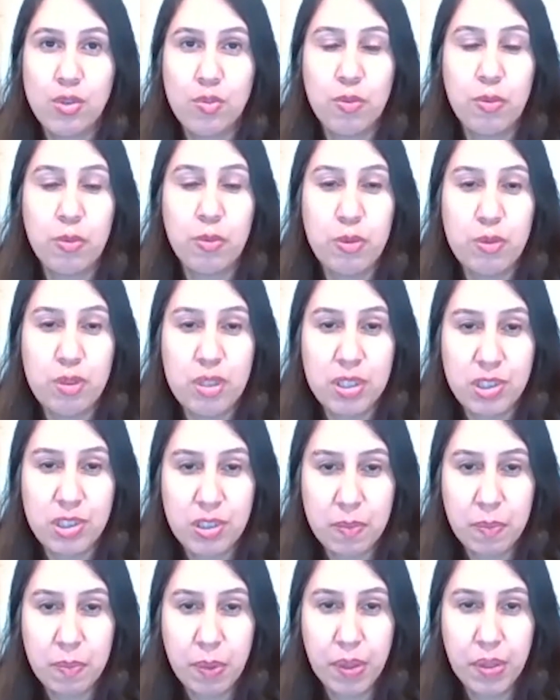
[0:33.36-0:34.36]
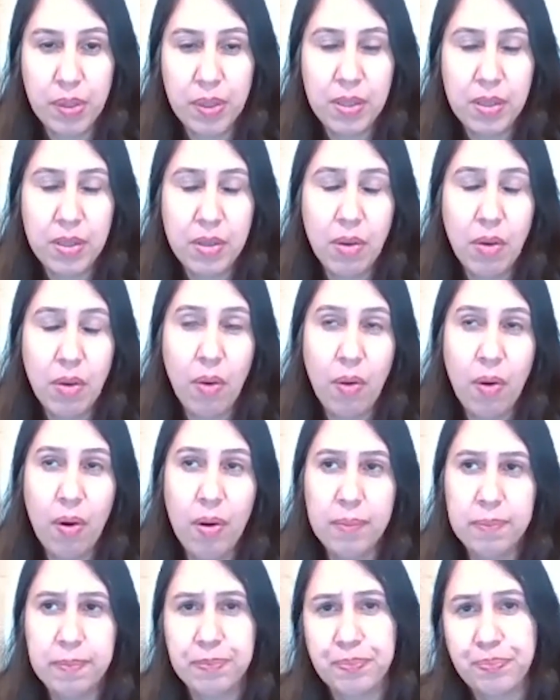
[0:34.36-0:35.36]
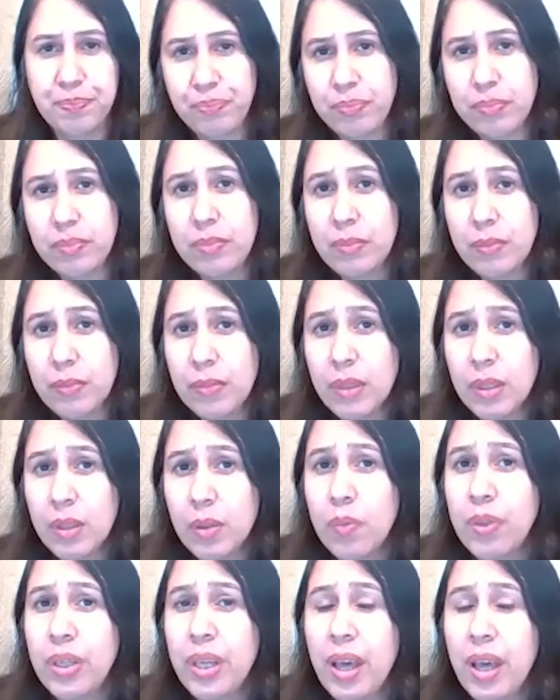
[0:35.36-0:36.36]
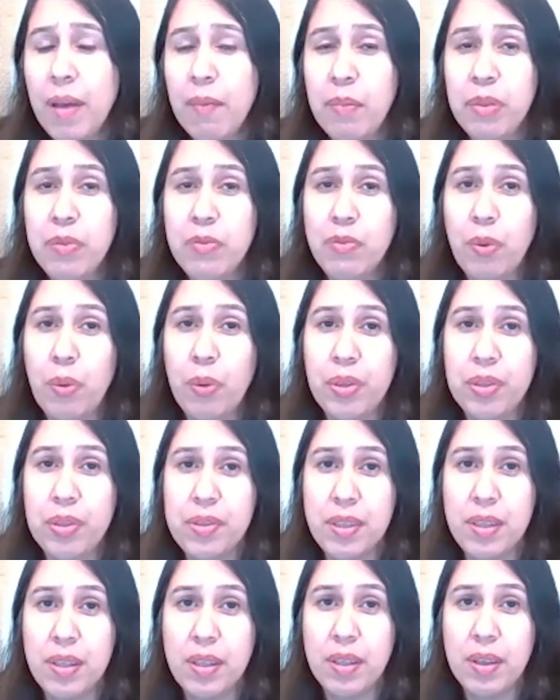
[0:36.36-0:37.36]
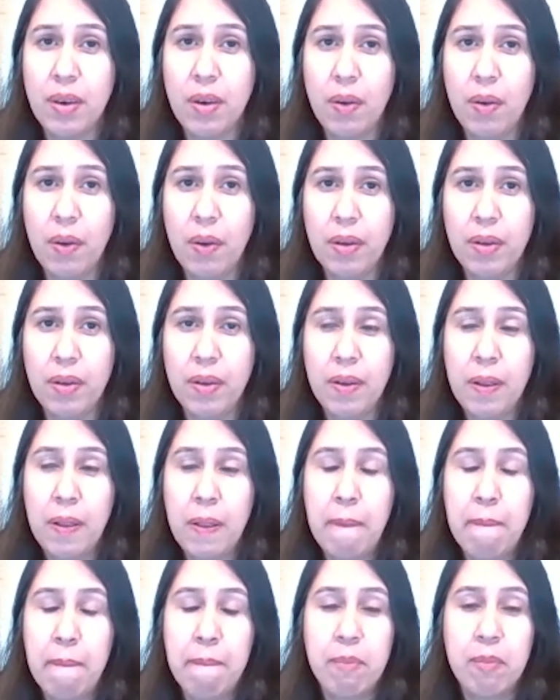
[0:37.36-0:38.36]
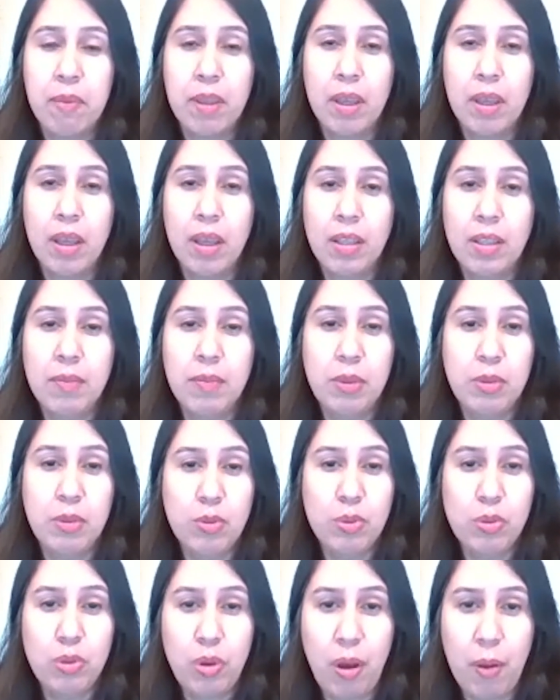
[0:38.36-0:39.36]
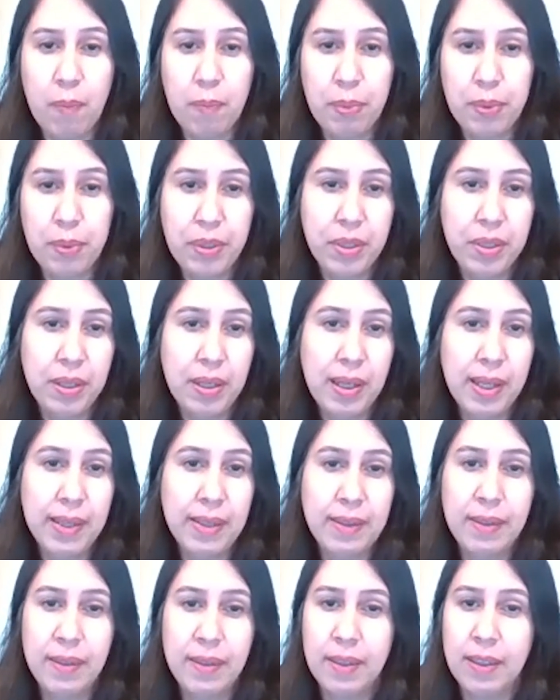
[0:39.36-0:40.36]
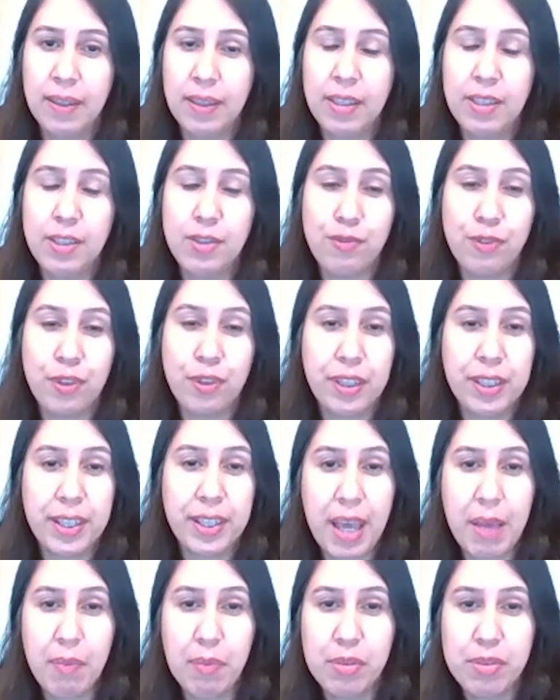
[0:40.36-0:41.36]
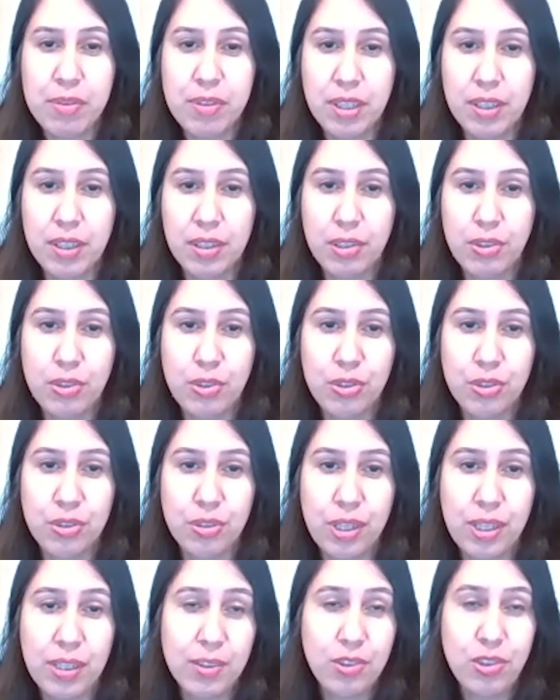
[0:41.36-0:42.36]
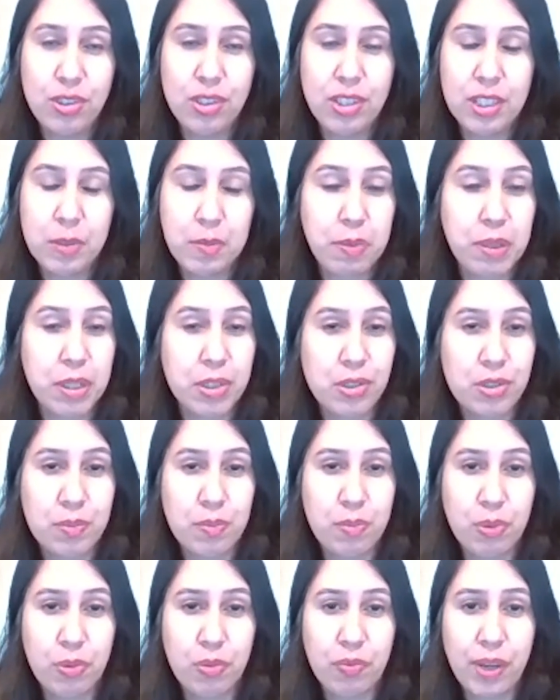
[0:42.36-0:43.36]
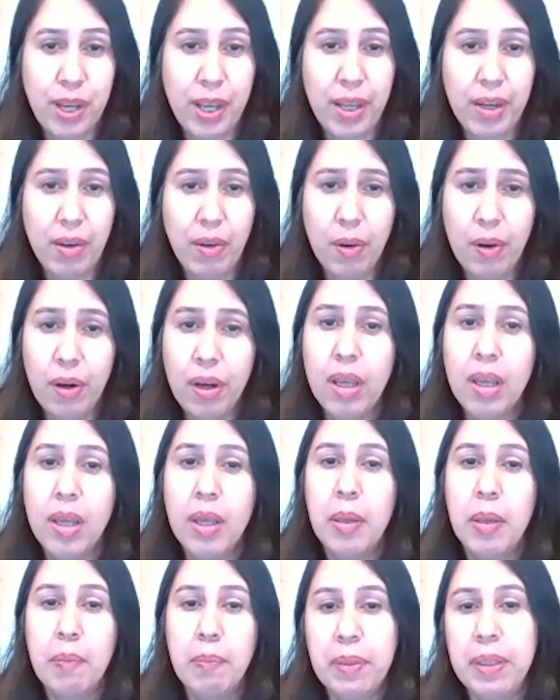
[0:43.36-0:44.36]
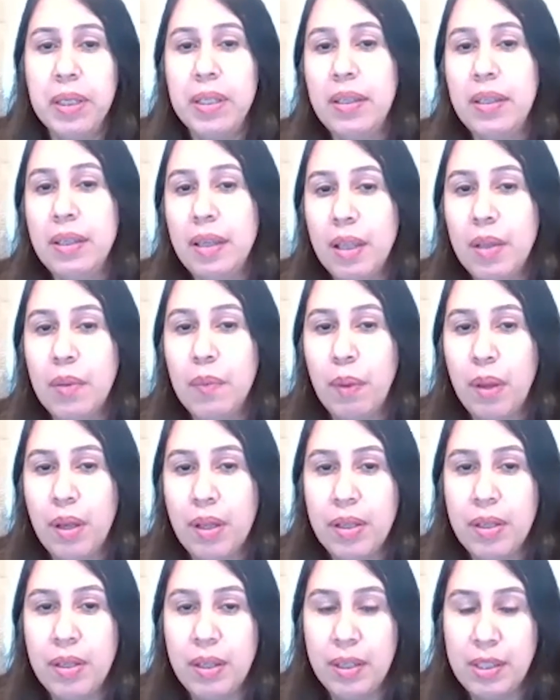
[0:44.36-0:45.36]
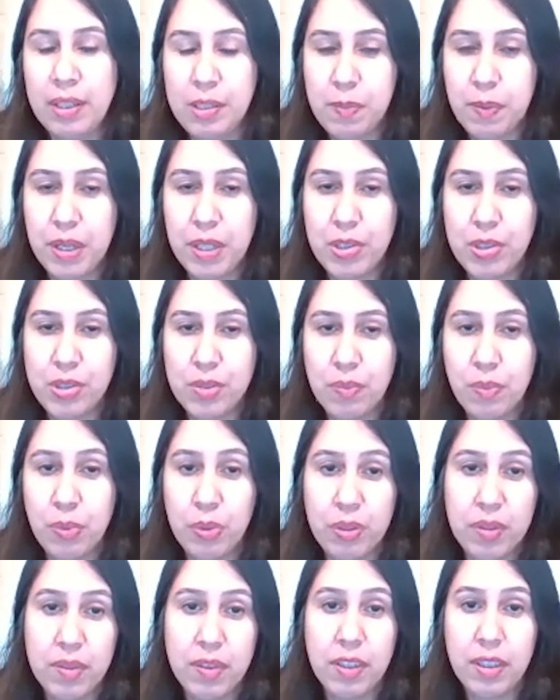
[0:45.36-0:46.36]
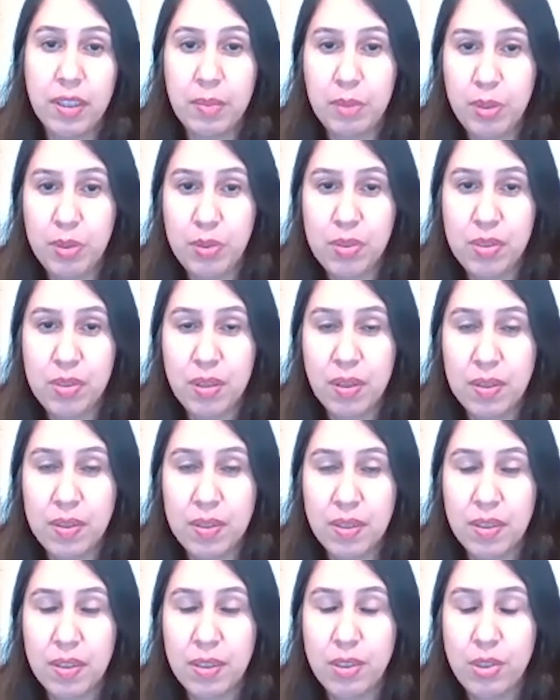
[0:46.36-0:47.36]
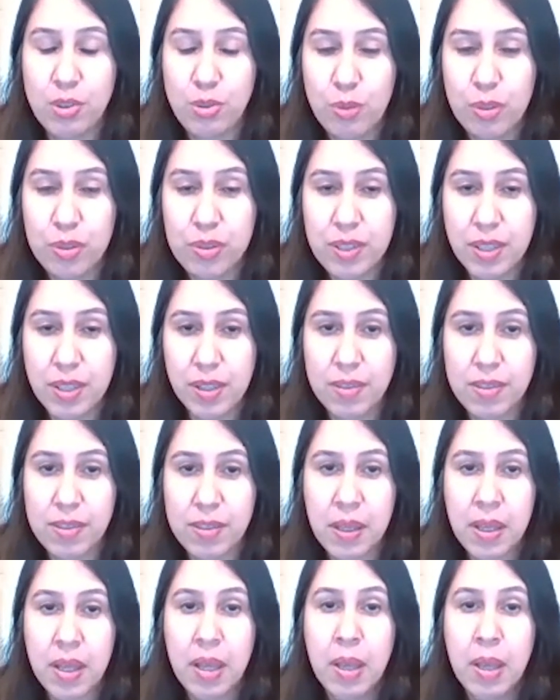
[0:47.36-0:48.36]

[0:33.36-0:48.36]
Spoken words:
mutation burden, or we have been focusing on immune component like interferon gamma signature, like gene expression profile, or PD-L1 expression both in the immune cells and the tumor cells.